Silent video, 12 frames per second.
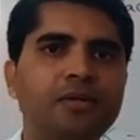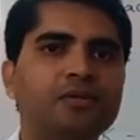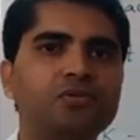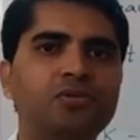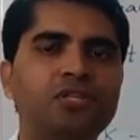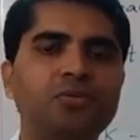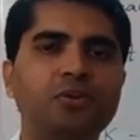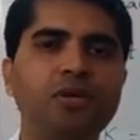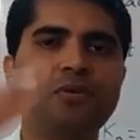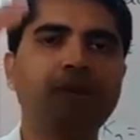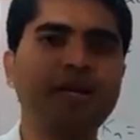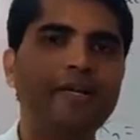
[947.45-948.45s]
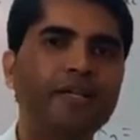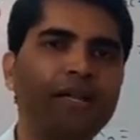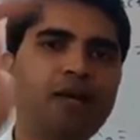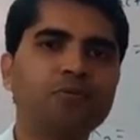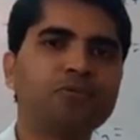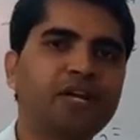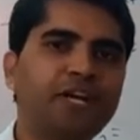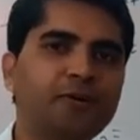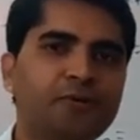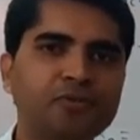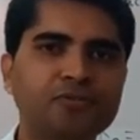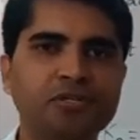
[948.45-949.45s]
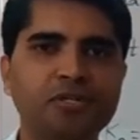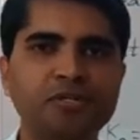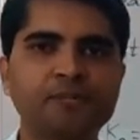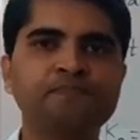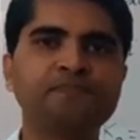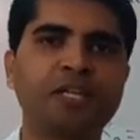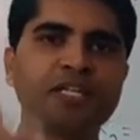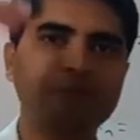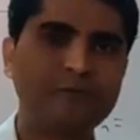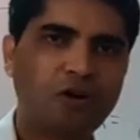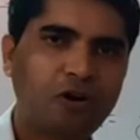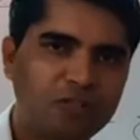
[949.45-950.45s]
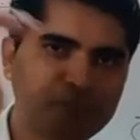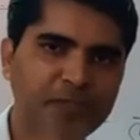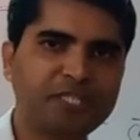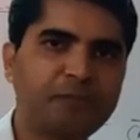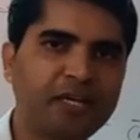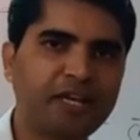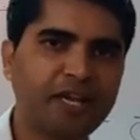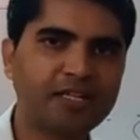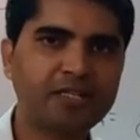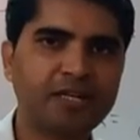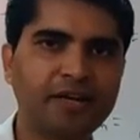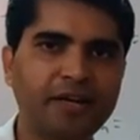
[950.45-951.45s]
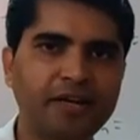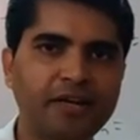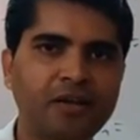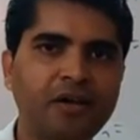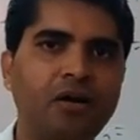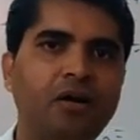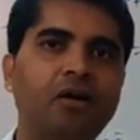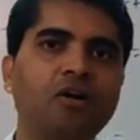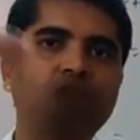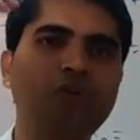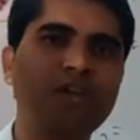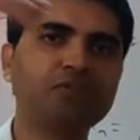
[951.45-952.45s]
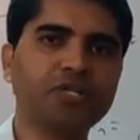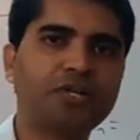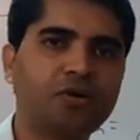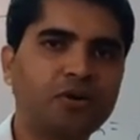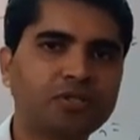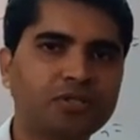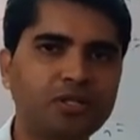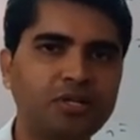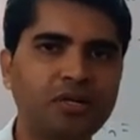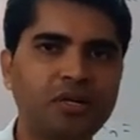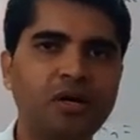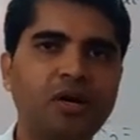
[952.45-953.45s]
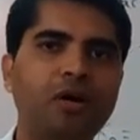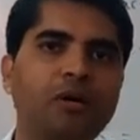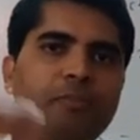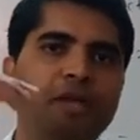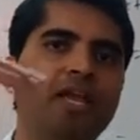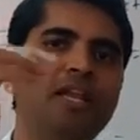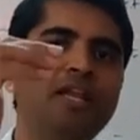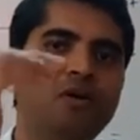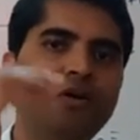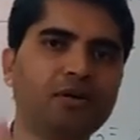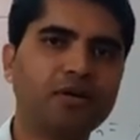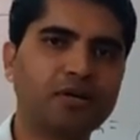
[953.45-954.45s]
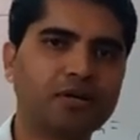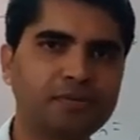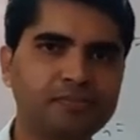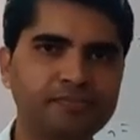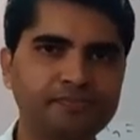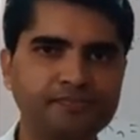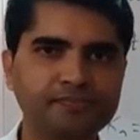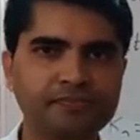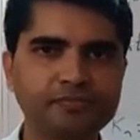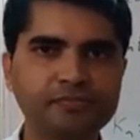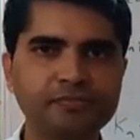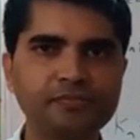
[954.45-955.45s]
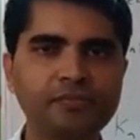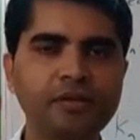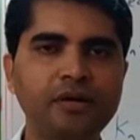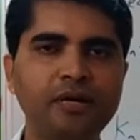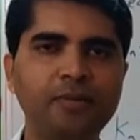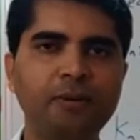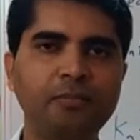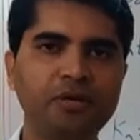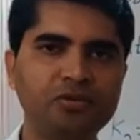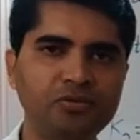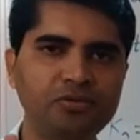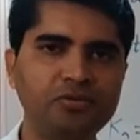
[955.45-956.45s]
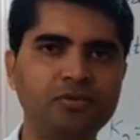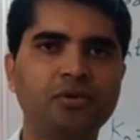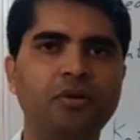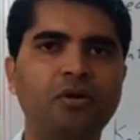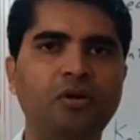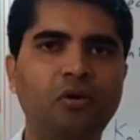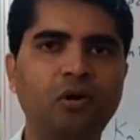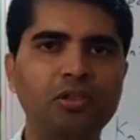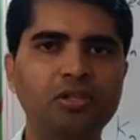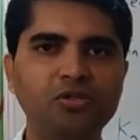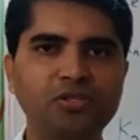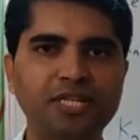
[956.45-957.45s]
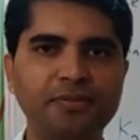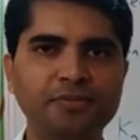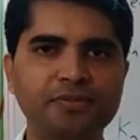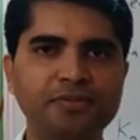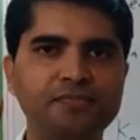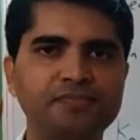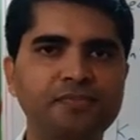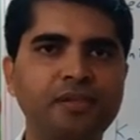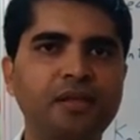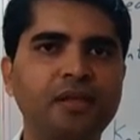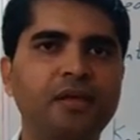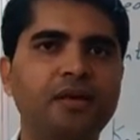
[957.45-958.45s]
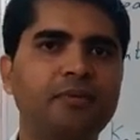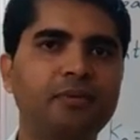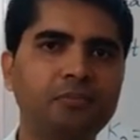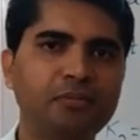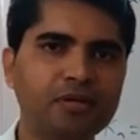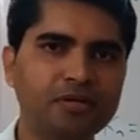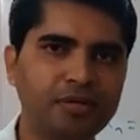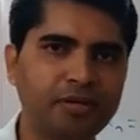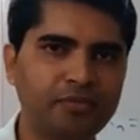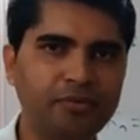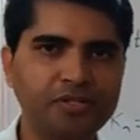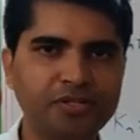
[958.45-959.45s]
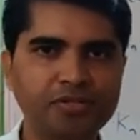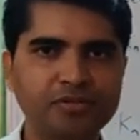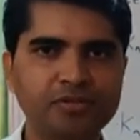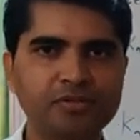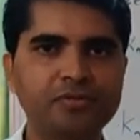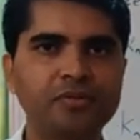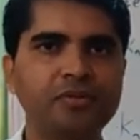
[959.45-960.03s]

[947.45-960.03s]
So this way you can derive the rate constant or specific reaction rate or velocity constant of any order. Remember all those steps, remember the equations.